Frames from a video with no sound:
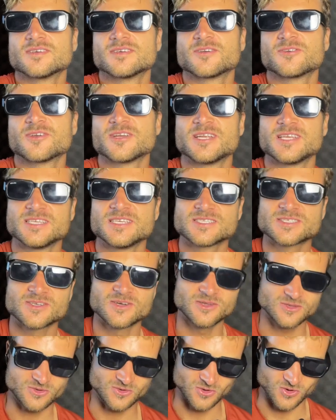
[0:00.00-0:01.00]
Release
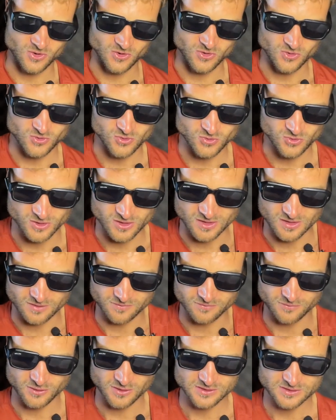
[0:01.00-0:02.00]
control,
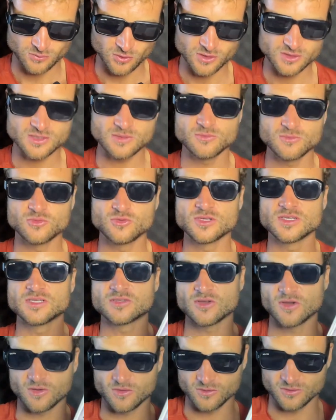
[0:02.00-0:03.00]
first quarter moon in
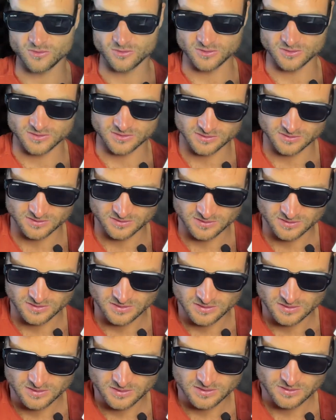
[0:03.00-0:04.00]
Taurus.
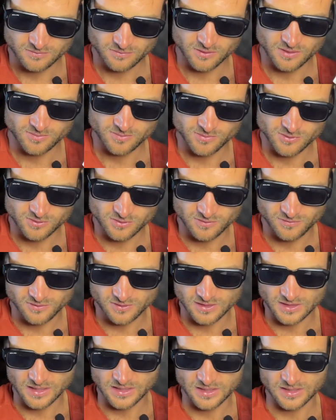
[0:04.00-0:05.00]
What a
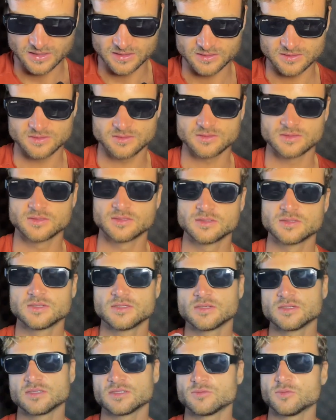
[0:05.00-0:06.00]
beautiful card.
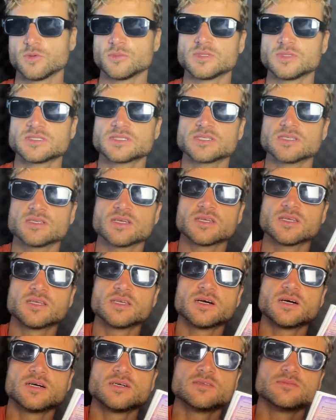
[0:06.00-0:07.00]
This woman sitting
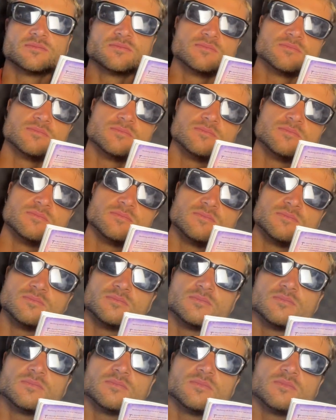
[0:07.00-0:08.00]
here,
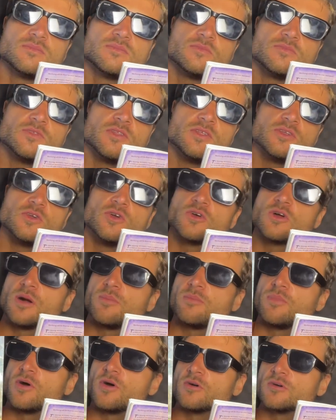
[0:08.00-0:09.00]
the yoga
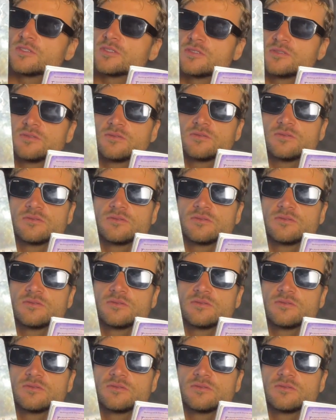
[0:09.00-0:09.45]
pose.